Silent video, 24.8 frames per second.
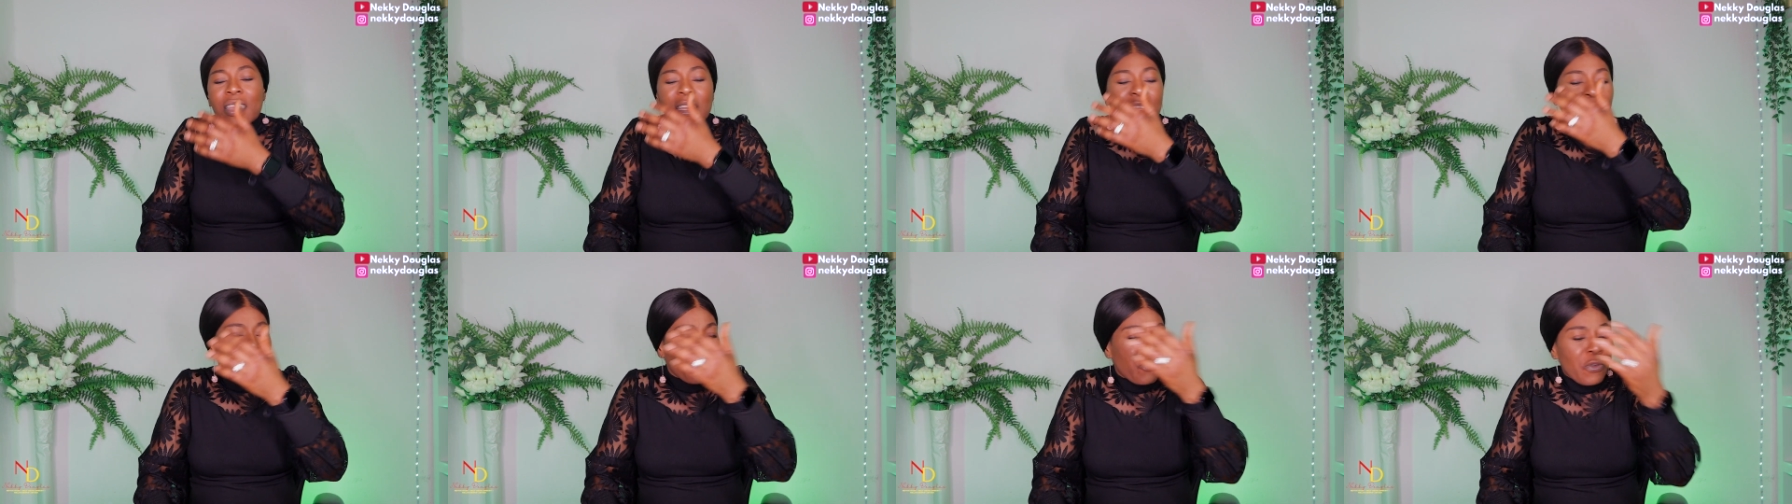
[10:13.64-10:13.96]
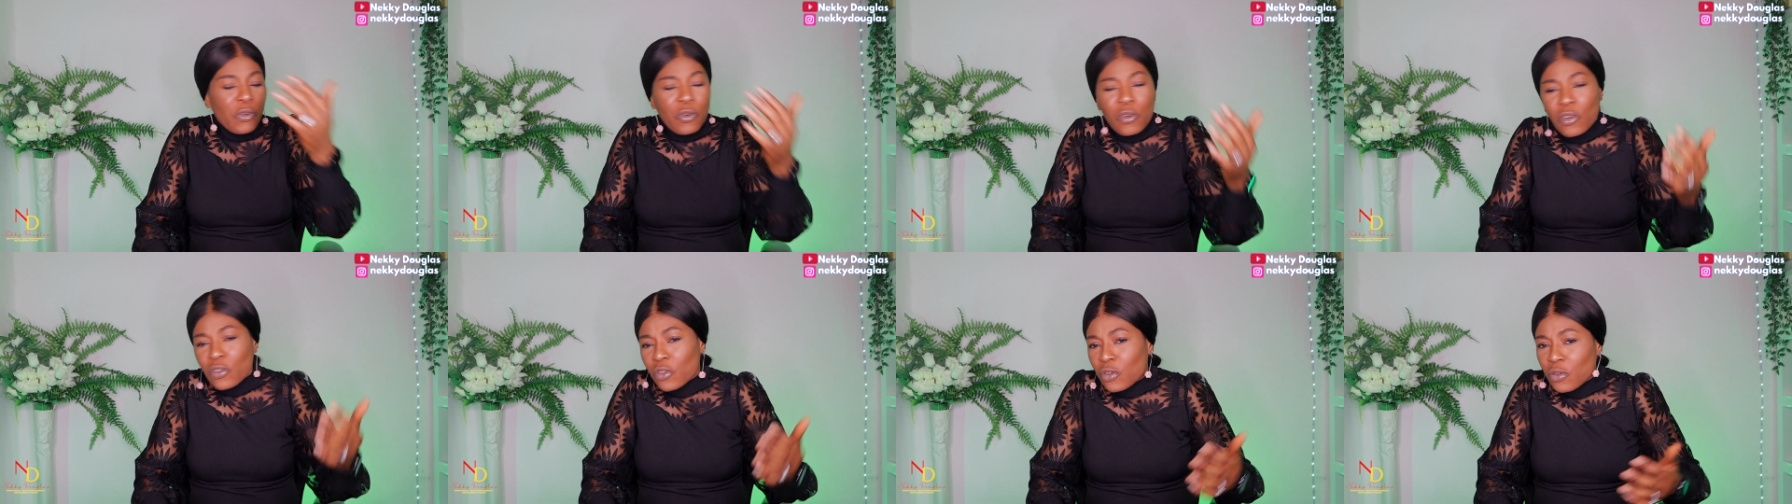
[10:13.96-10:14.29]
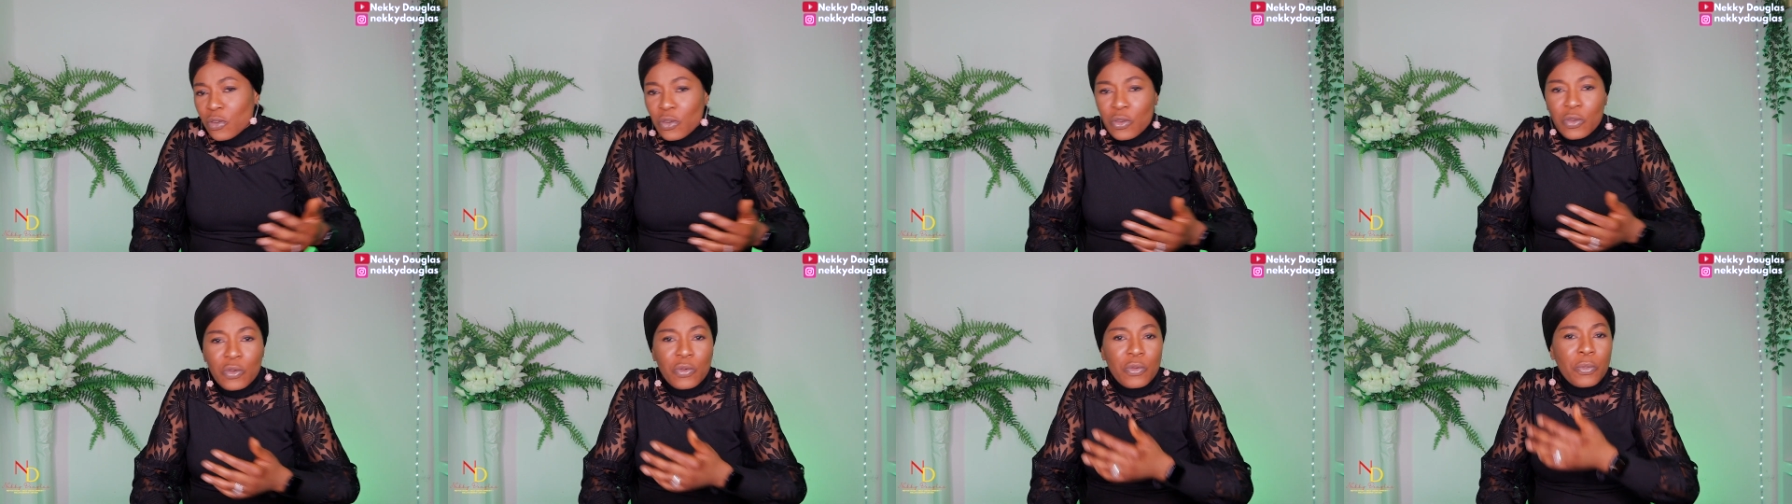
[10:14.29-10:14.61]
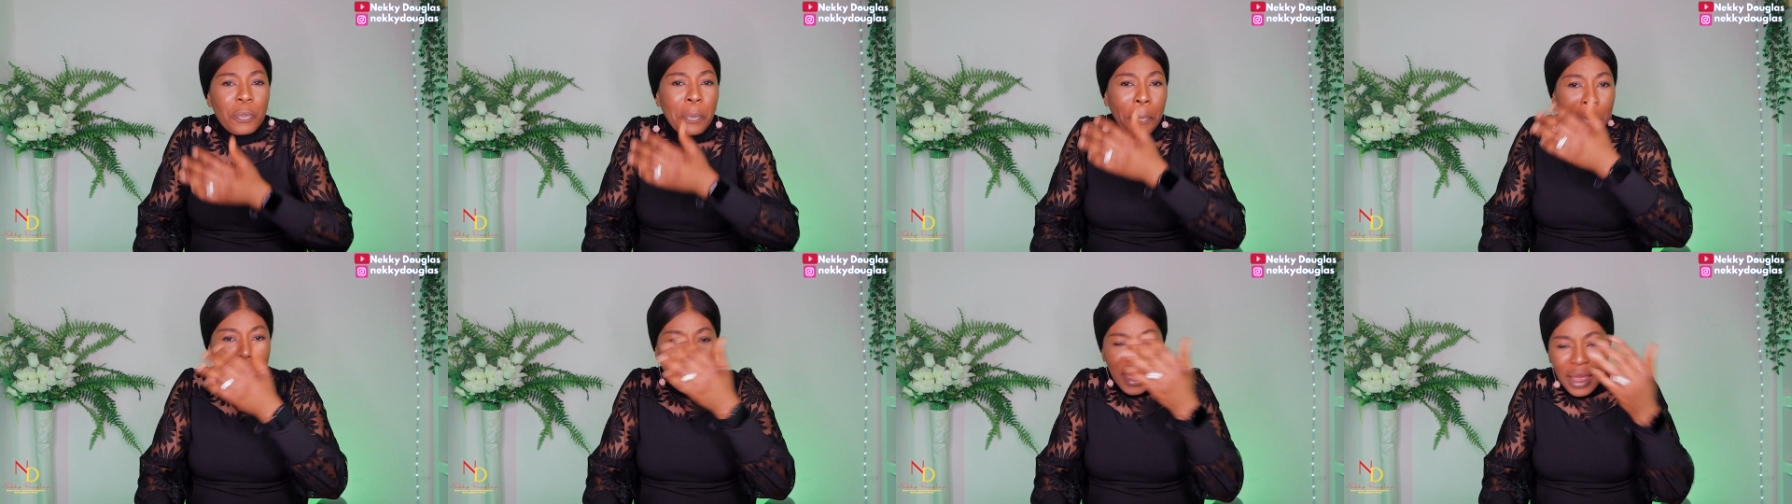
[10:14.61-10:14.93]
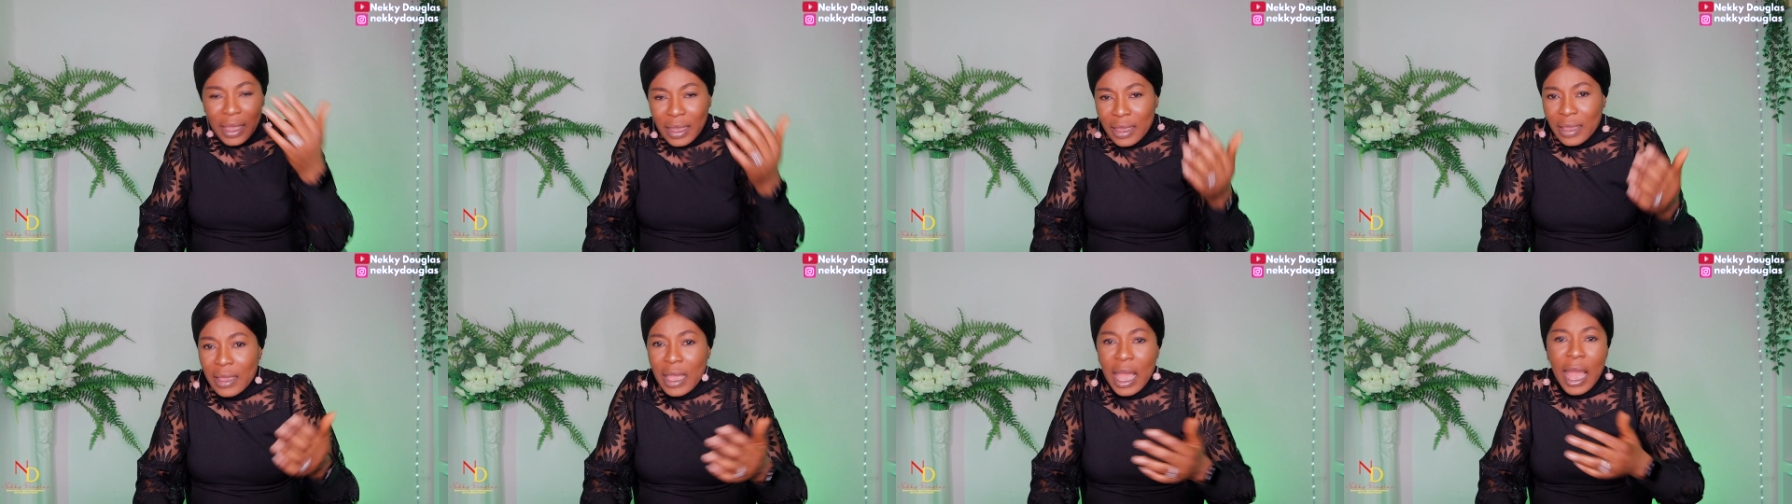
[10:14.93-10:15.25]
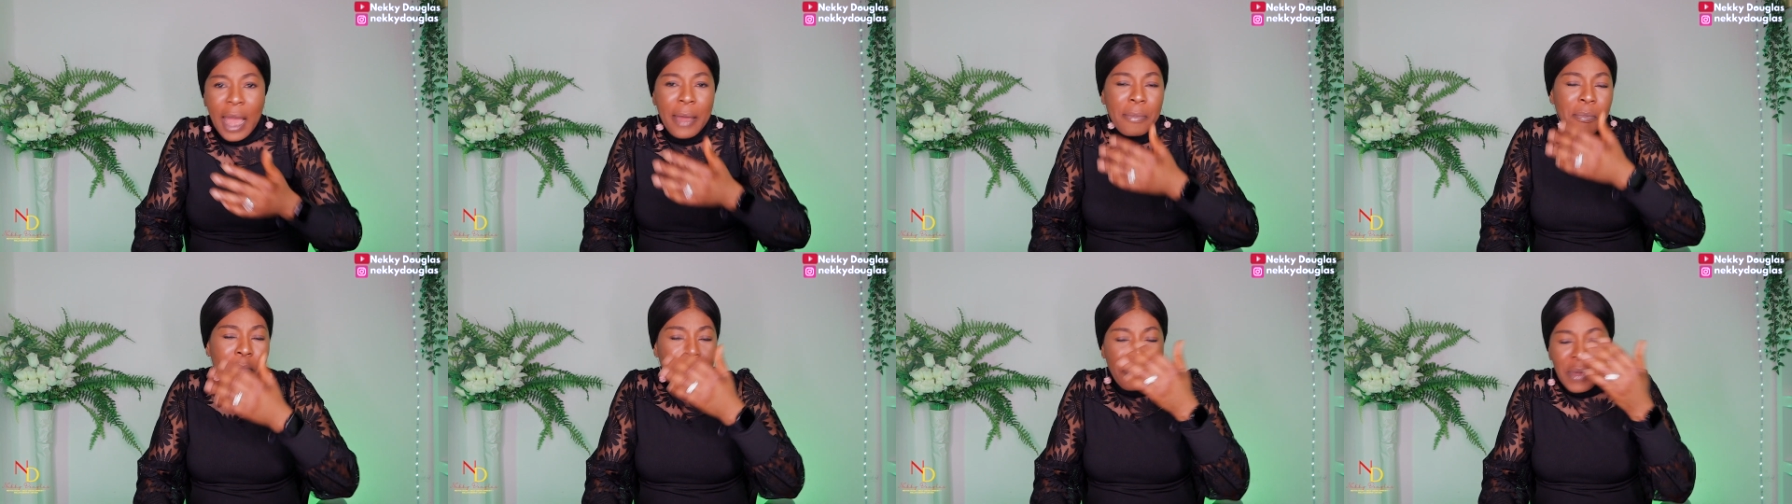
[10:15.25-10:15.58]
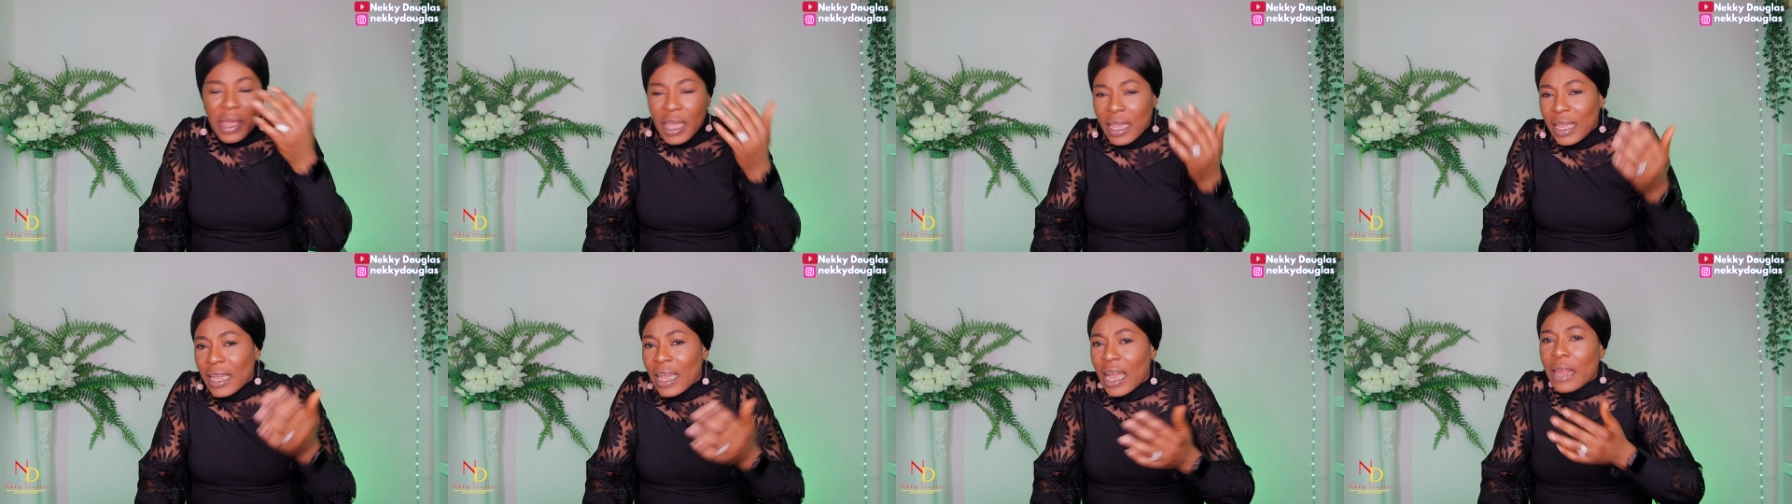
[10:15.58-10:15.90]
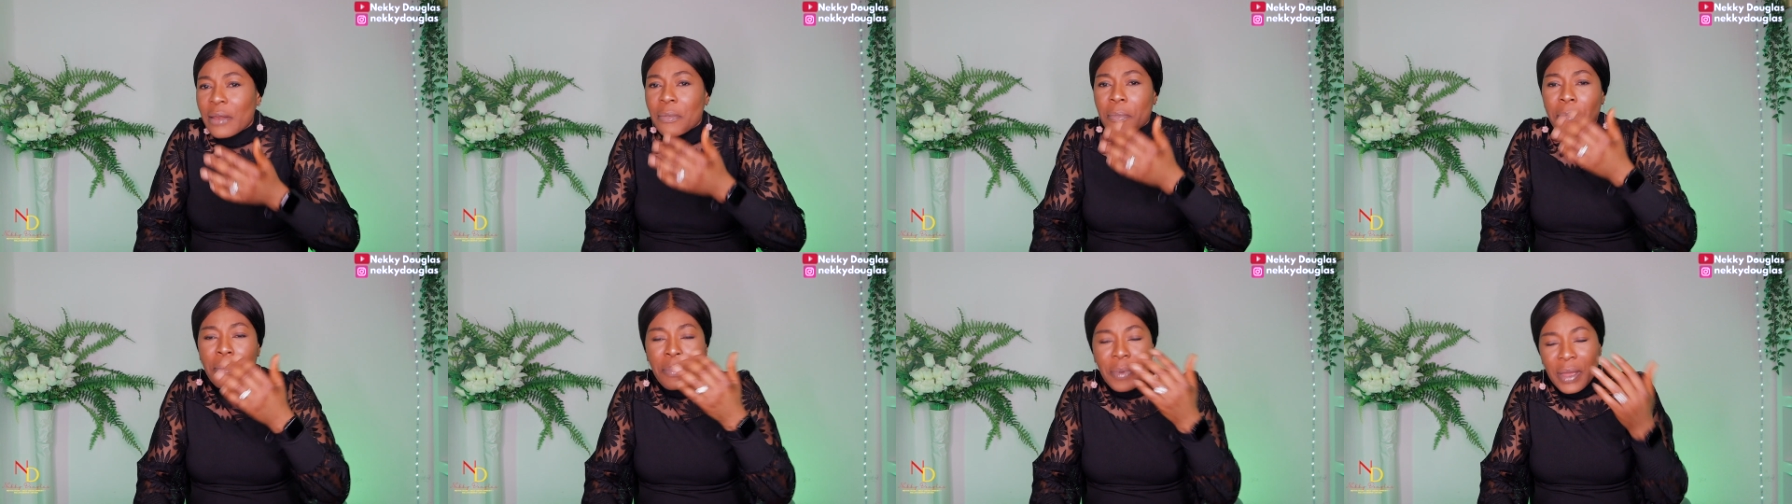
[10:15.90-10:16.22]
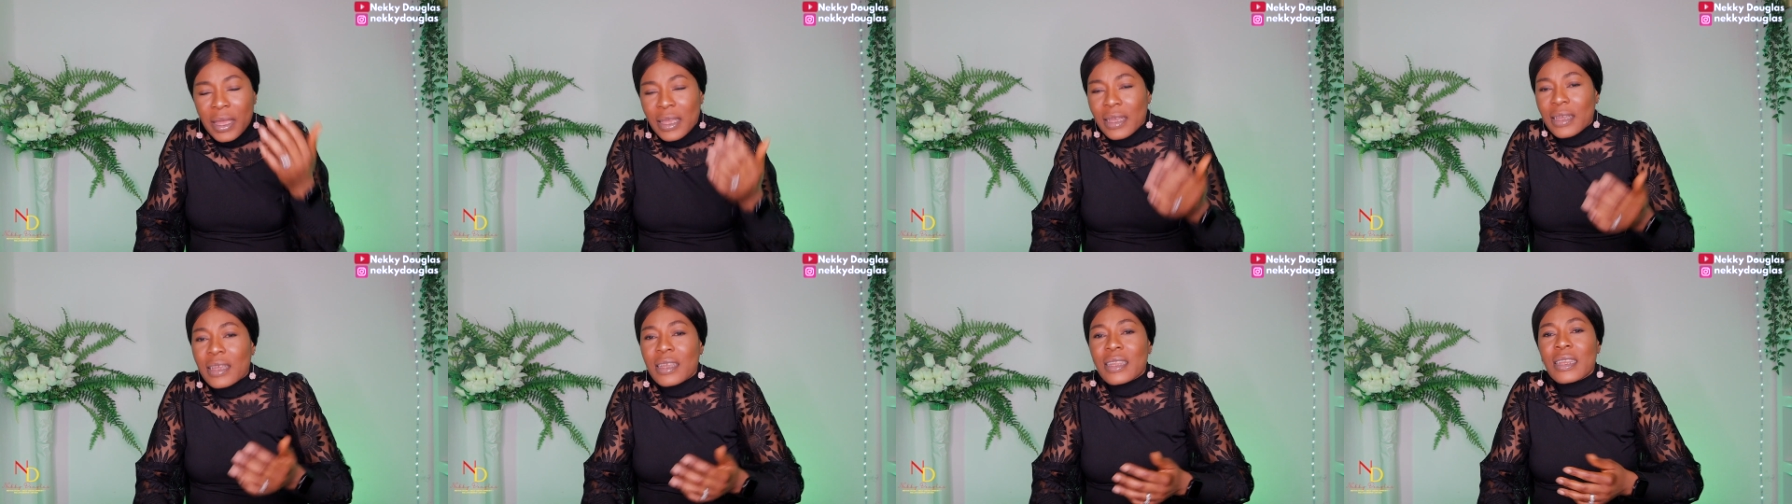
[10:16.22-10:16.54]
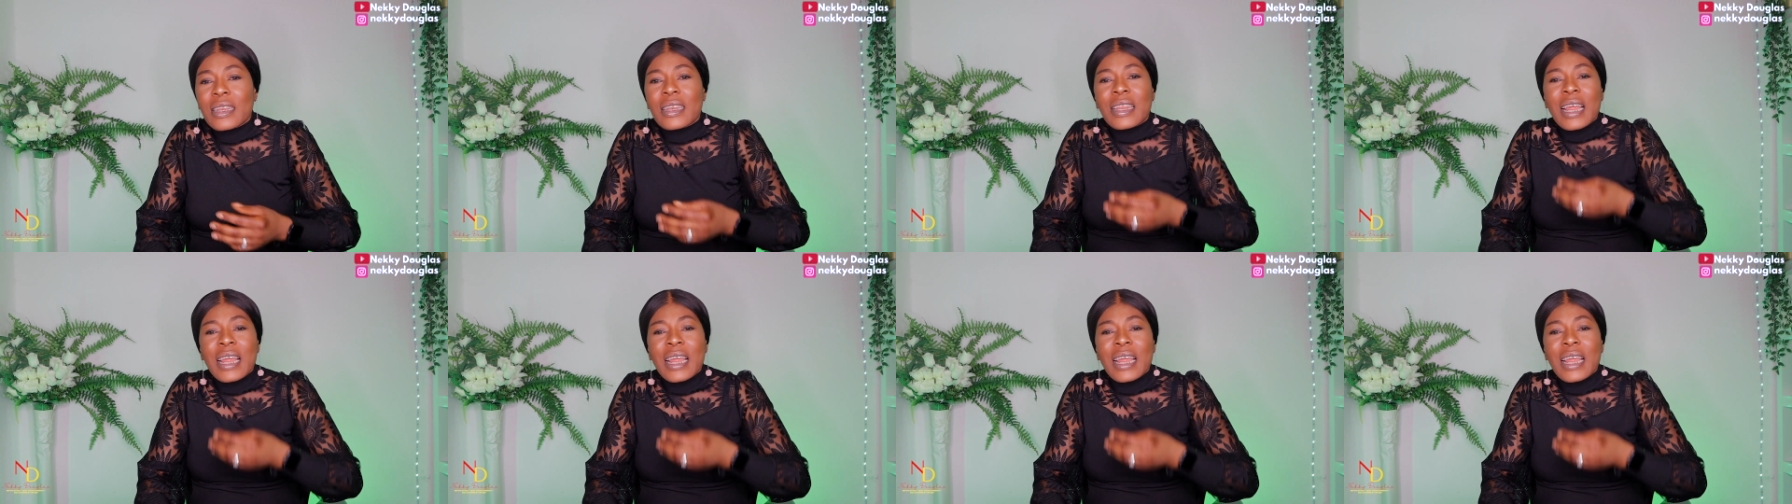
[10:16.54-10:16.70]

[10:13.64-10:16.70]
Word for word: if you continue to beg and beg and beg,